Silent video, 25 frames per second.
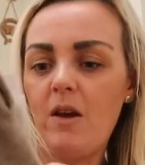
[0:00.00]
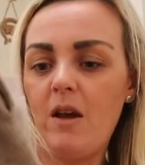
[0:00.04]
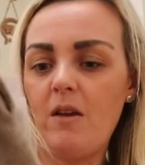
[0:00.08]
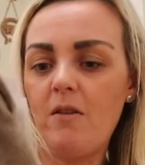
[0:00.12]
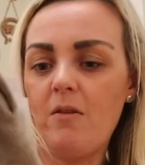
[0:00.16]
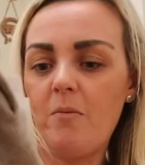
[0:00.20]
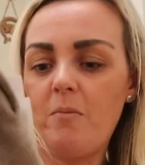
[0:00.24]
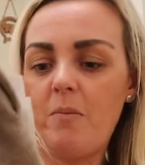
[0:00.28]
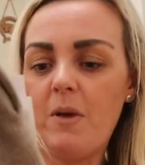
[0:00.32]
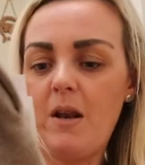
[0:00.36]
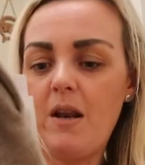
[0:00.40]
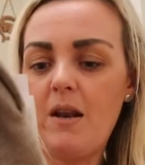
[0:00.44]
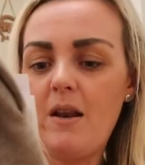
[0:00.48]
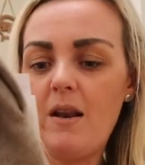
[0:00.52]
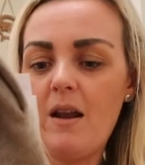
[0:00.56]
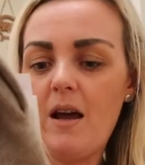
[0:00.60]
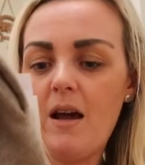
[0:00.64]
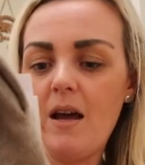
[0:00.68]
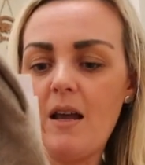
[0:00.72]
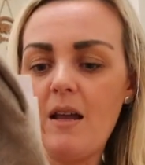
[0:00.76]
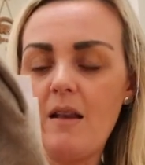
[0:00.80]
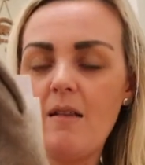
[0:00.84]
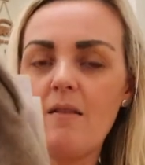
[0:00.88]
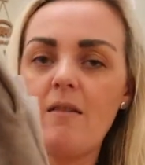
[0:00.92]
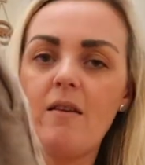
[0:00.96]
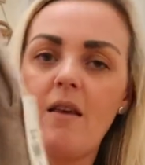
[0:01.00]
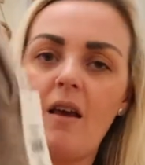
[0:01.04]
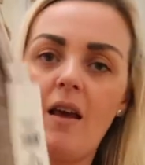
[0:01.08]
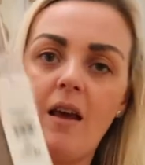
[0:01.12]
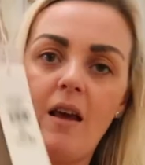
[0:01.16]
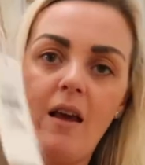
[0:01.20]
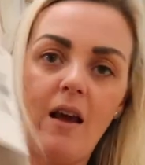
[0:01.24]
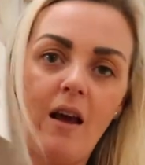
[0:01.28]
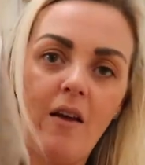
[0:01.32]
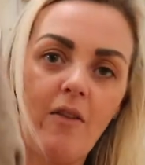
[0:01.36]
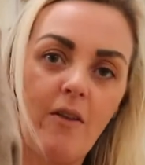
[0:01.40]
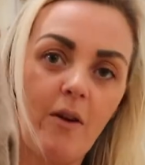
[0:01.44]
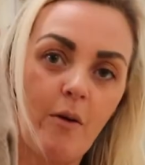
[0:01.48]
these have been 90
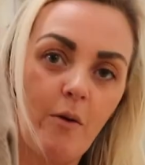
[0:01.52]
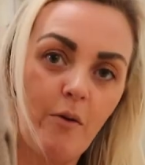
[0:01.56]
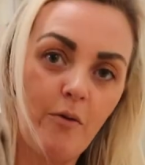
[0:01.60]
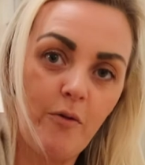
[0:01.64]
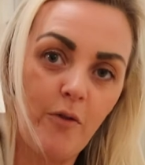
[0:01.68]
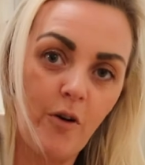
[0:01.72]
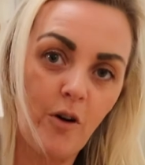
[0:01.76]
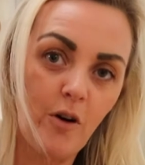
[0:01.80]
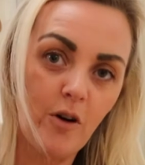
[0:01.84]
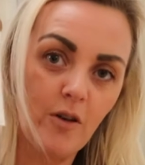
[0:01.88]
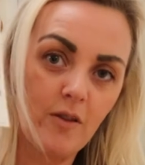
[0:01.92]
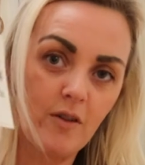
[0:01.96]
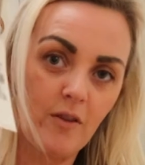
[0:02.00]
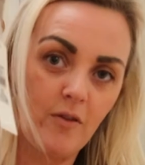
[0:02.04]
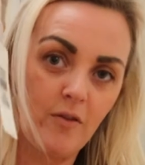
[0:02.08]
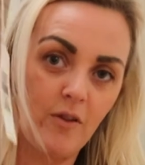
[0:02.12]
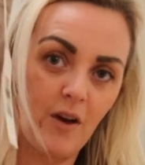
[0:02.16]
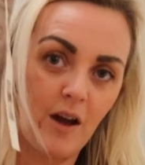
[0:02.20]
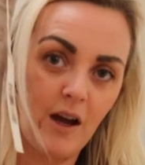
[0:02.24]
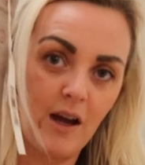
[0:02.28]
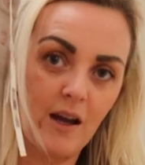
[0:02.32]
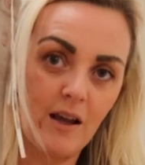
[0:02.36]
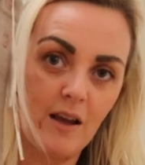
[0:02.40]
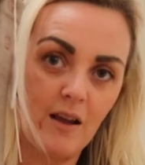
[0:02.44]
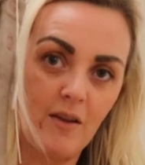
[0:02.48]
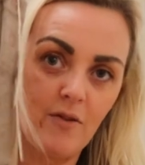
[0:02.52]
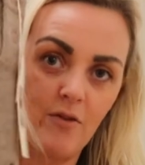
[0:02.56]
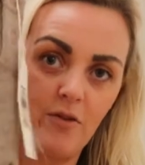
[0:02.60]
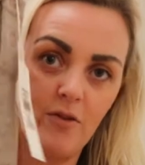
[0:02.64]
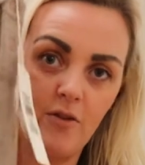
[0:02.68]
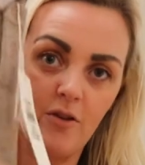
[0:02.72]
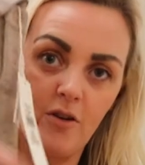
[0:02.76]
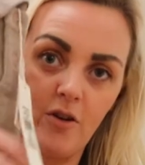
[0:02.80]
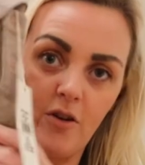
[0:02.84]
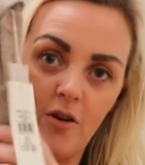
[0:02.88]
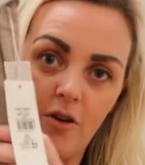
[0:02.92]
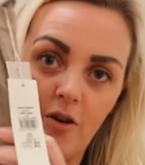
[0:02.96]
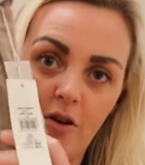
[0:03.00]
and they were 45,
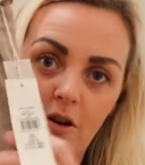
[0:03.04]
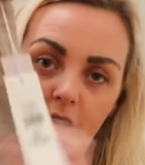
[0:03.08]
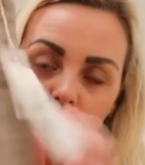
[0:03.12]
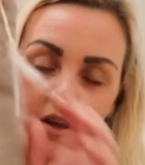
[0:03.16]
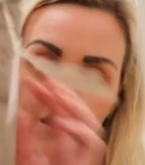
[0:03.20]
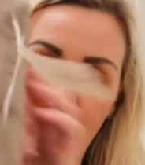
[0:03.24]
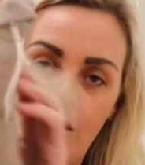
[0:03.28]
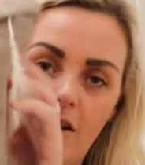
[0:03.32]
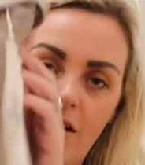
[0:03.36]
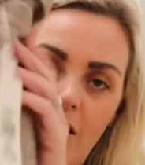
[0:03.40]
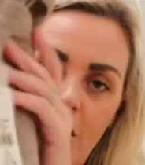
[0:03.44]
so a